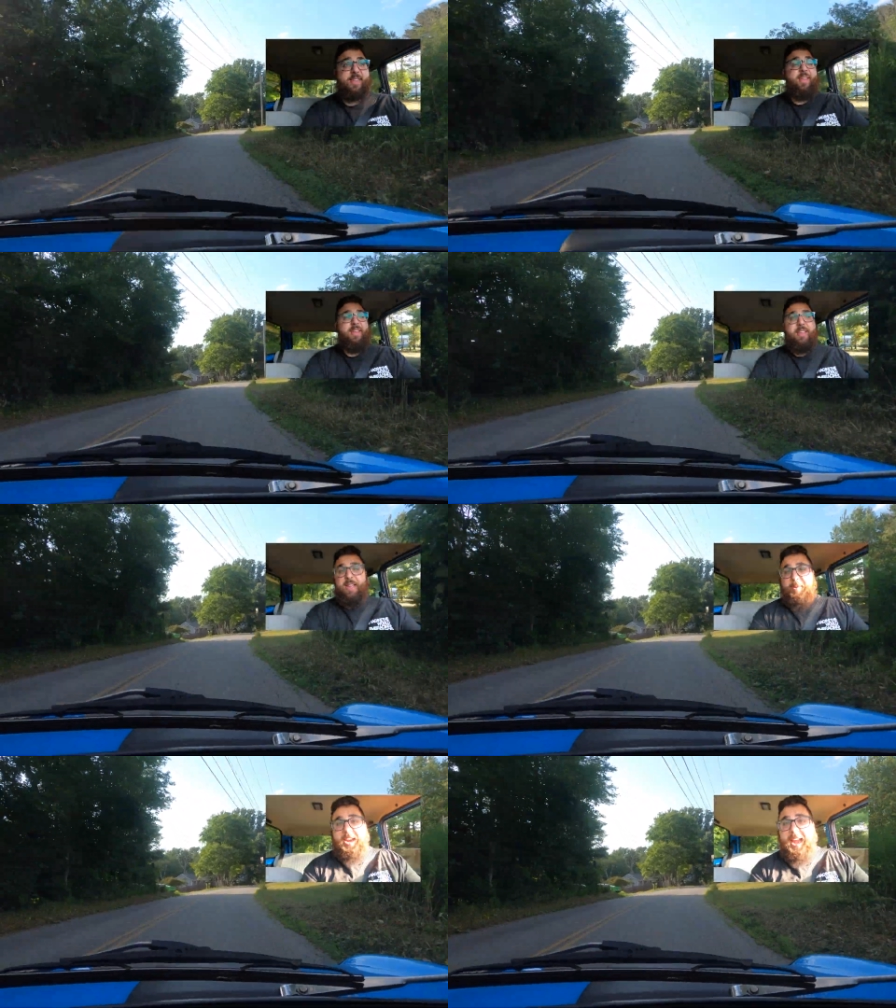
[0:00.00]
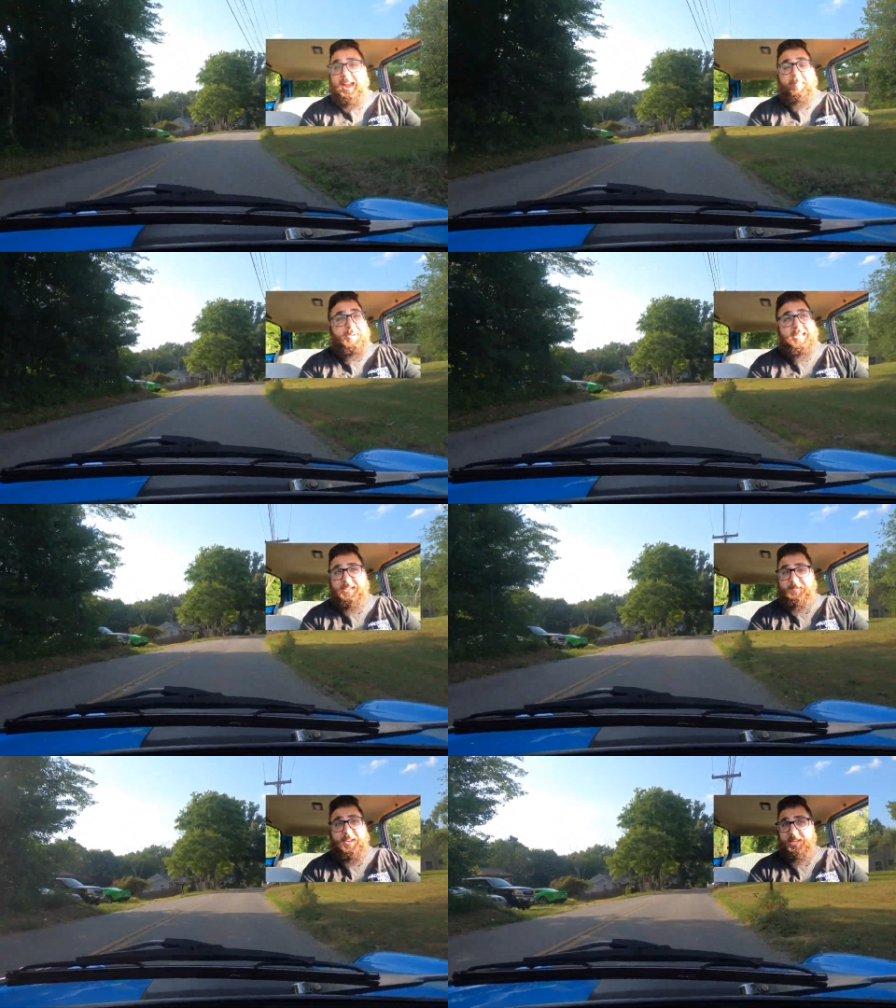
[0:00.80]
I mean, again, I'm
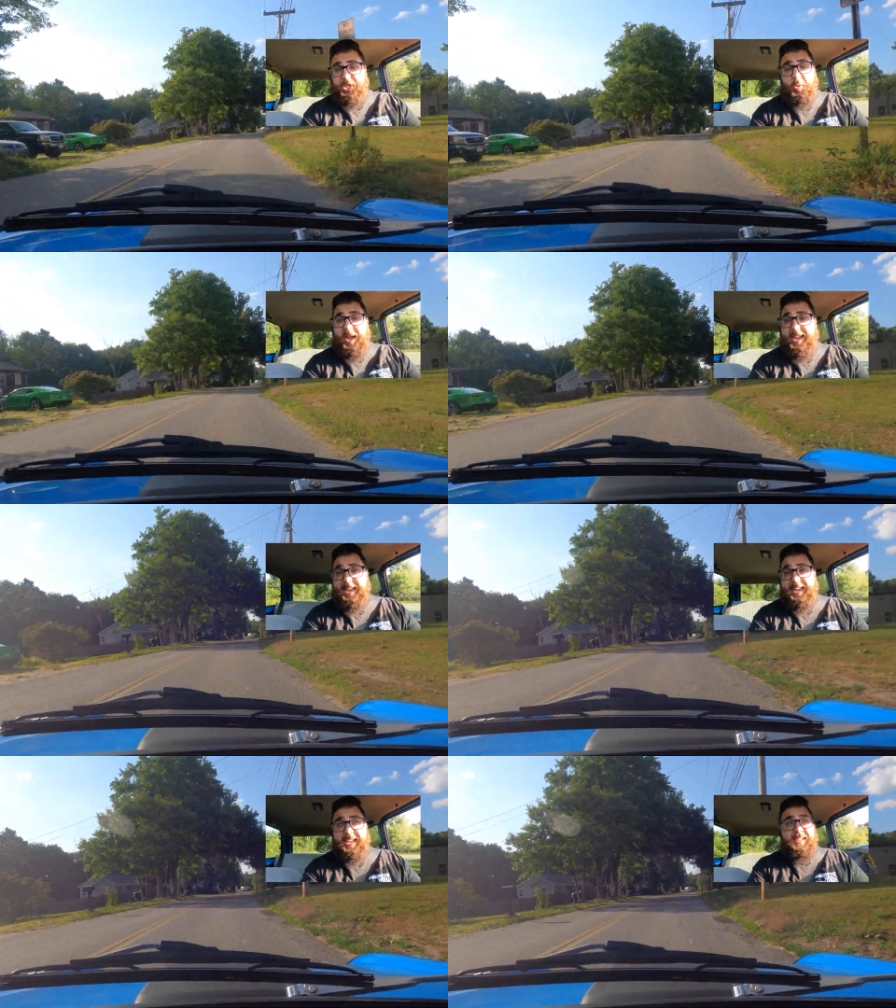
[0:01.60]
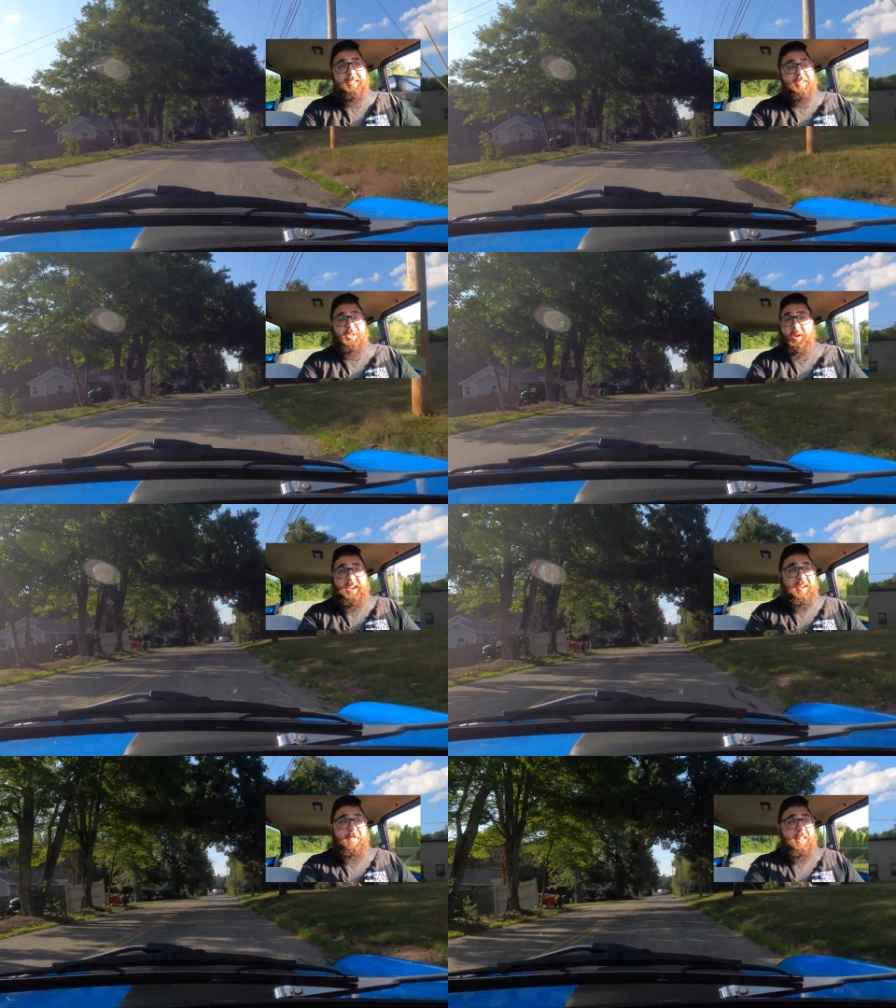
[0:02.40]
six feet, 280, so I
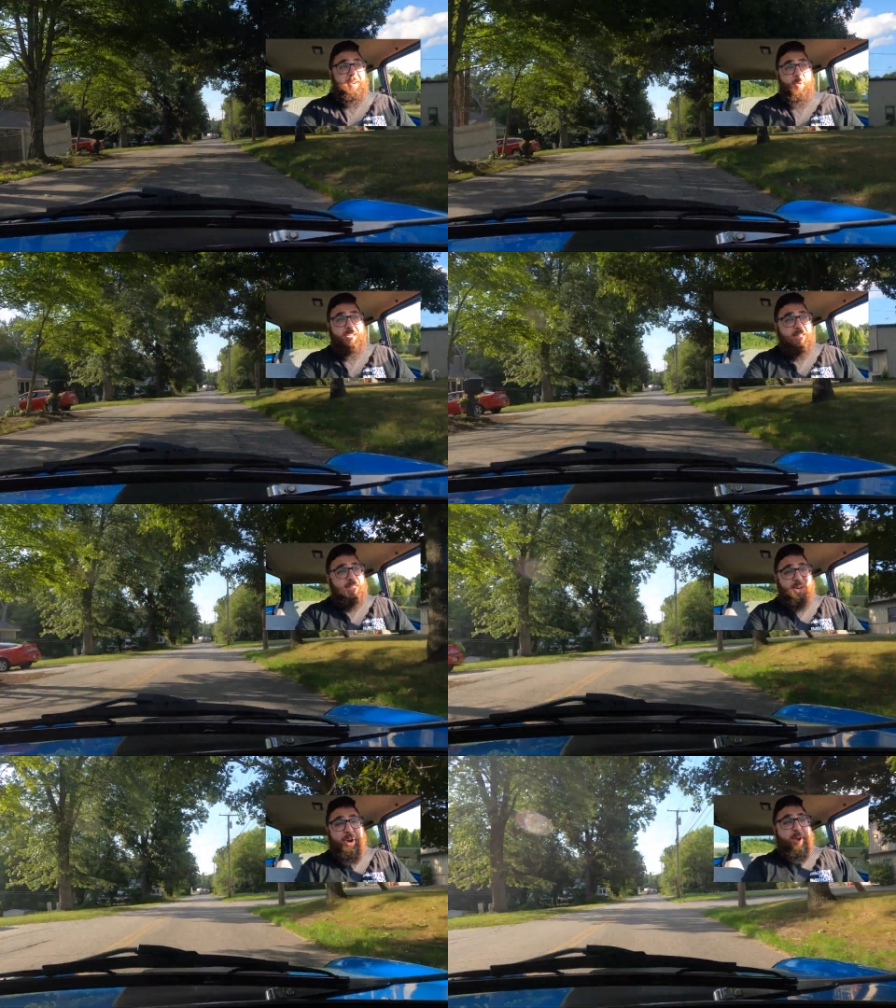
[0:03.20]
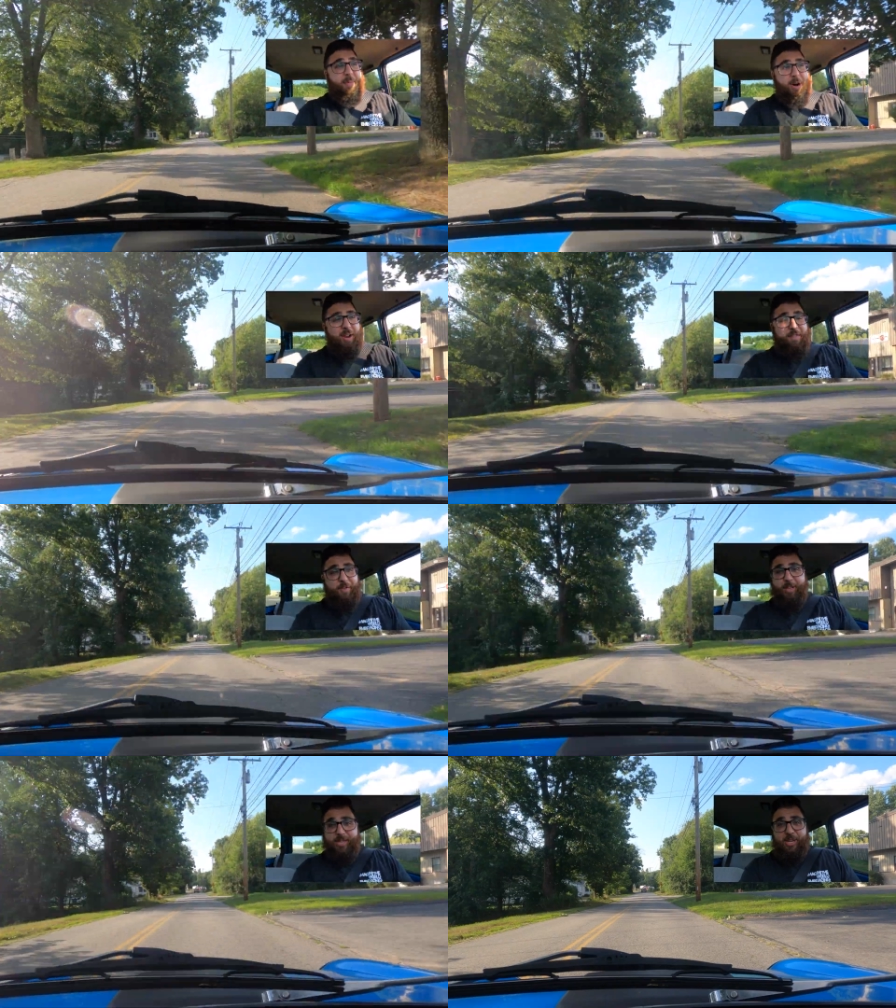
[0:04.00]
definitely wasn't the target market
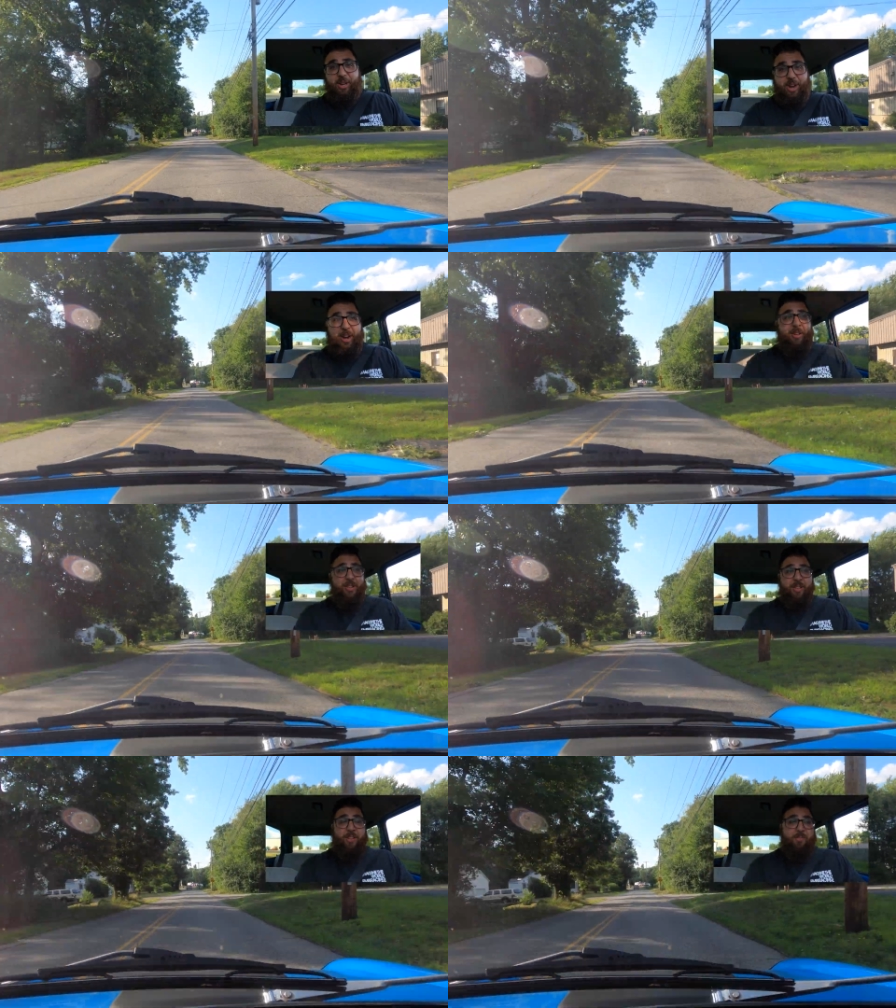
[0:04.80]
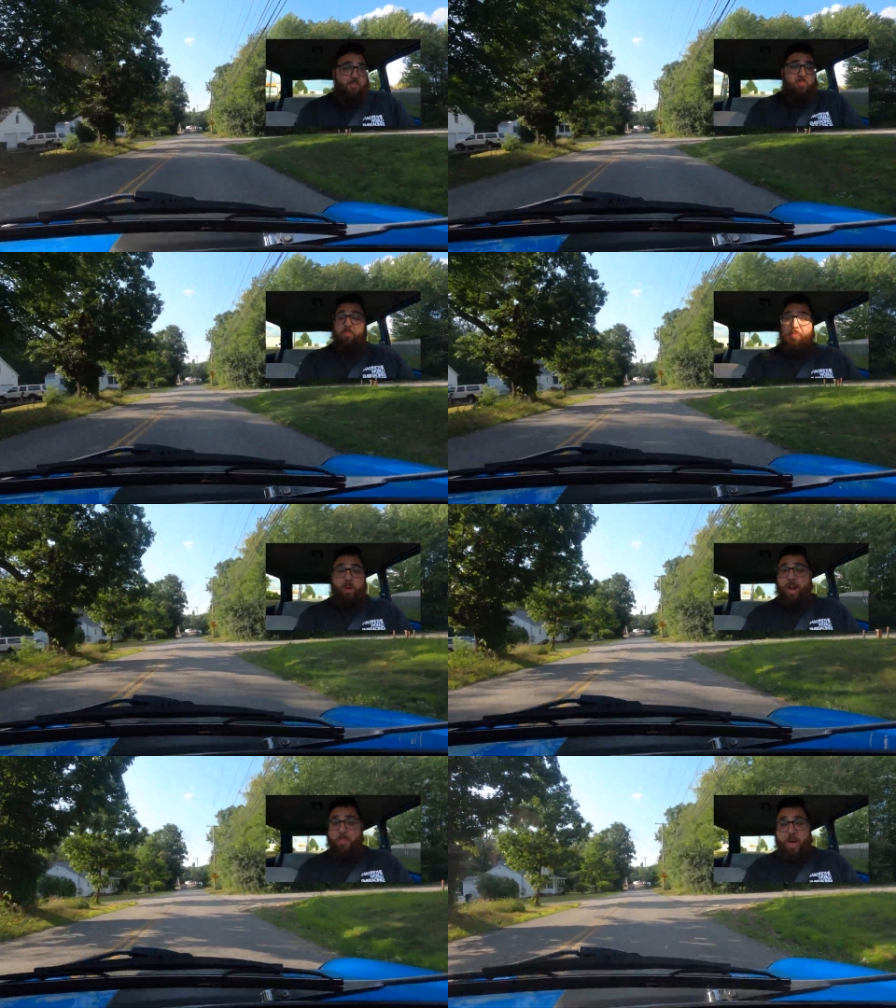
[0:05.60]
for this car,
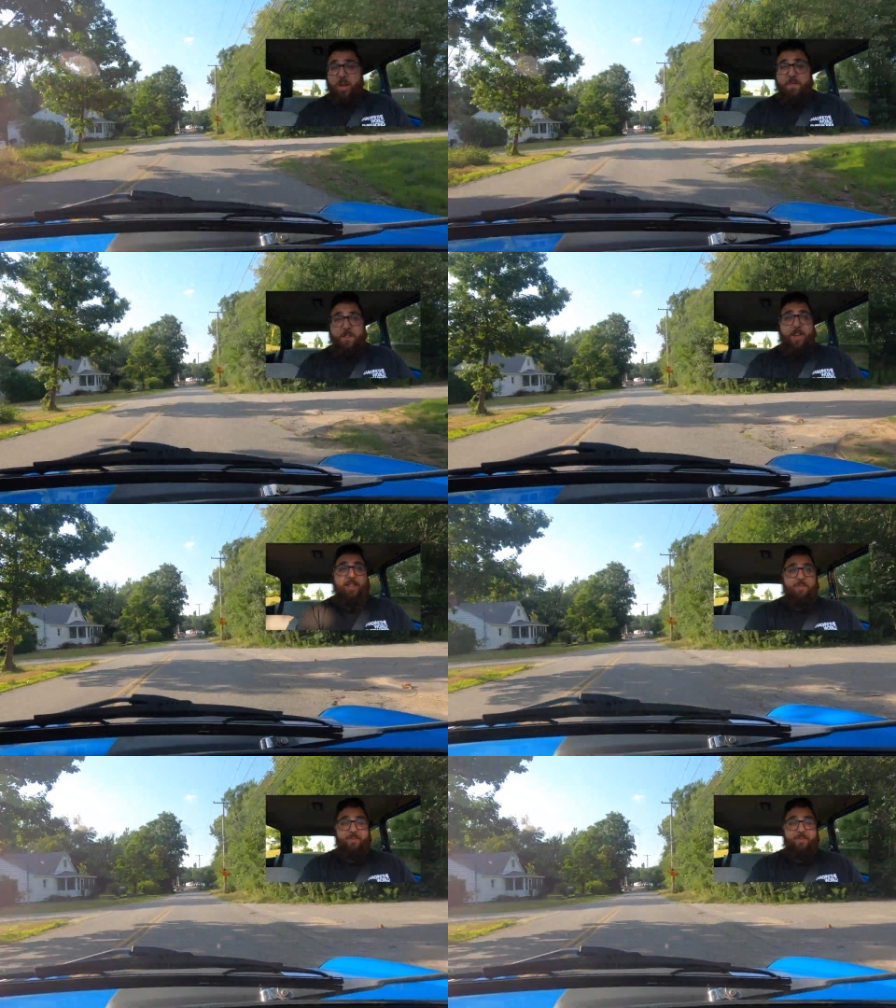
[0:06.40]
but I'm comfy.